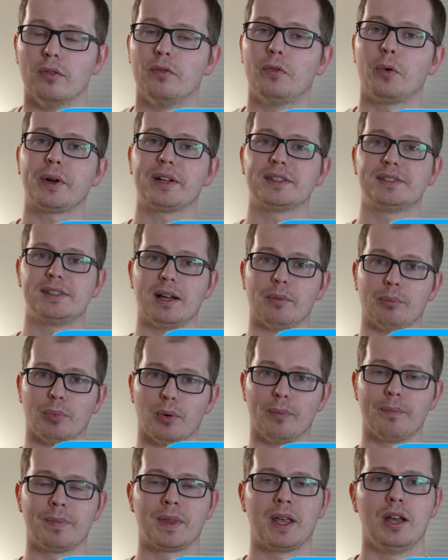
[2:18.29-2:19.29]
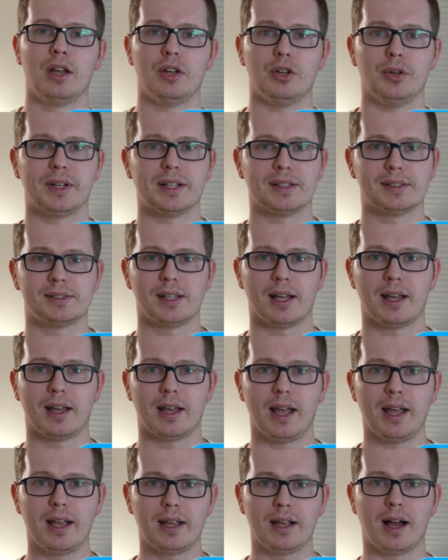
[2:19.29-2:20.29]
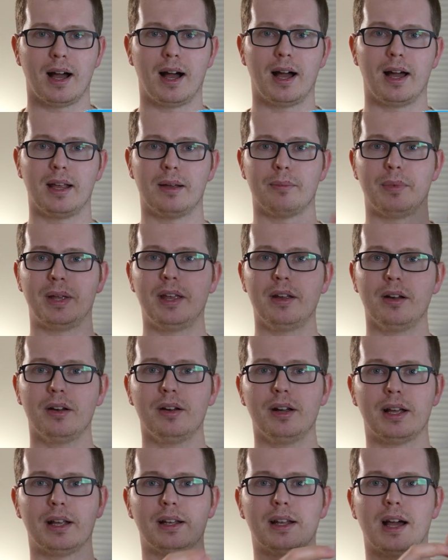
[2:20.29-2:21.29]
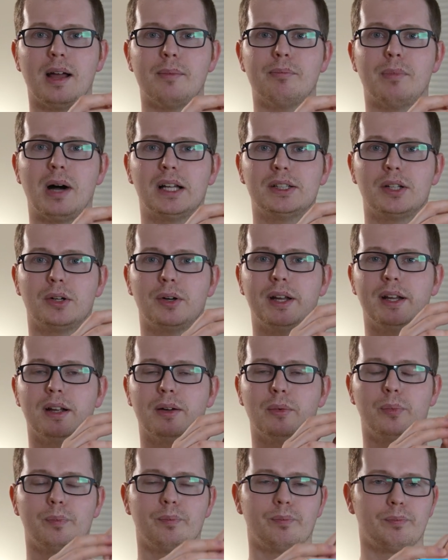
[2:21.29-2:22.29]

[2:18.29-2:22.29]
For example, you can say, hey, I am here and I'm monitoring